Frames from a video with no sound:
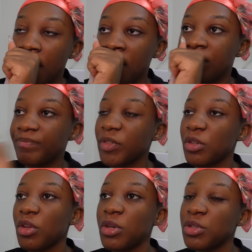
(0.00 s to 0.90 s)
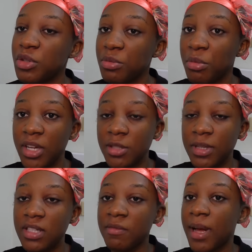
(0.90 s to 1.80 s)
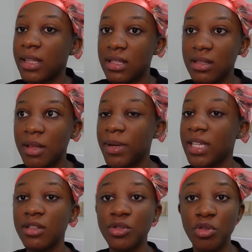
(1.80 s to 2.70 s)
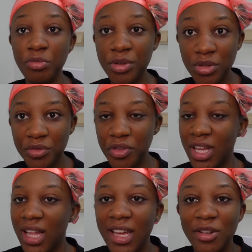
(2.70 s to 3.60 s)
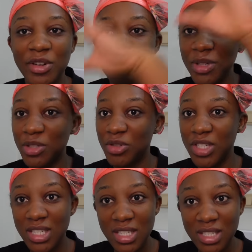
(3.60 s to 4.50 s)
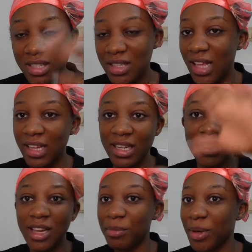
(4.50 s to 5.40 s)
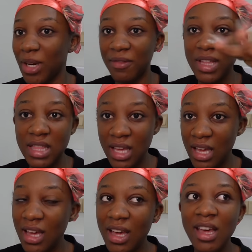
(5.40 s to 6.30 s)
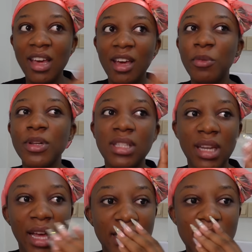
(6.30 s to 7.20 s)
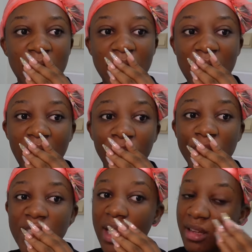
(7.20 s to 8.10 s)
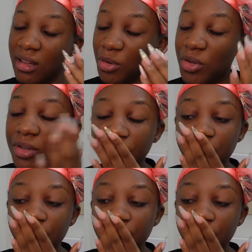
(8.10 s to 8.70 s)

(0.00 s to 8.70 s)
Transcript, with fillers: we thought it was going to be more expensive but the place is so beautiful they had like christmas trees like lit up and everything it was nice the dinner was like good